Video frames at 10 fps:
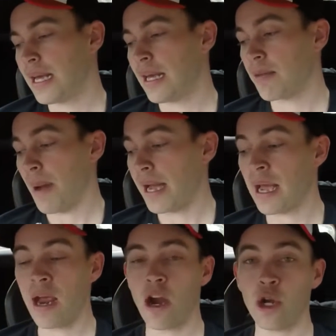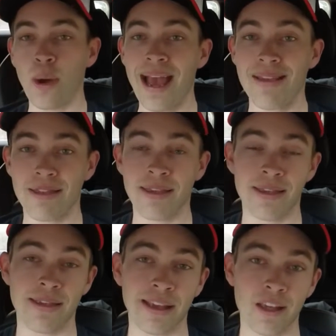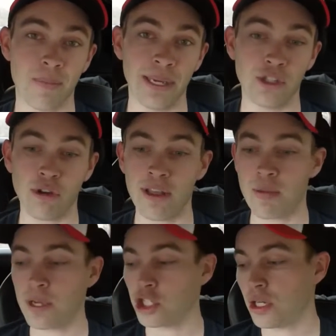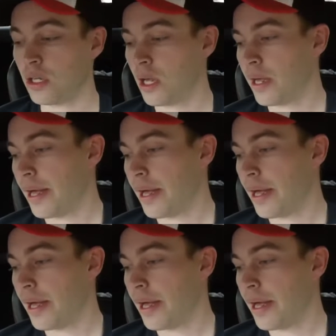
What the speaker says: is my Gallardo has the 6-speed transmission.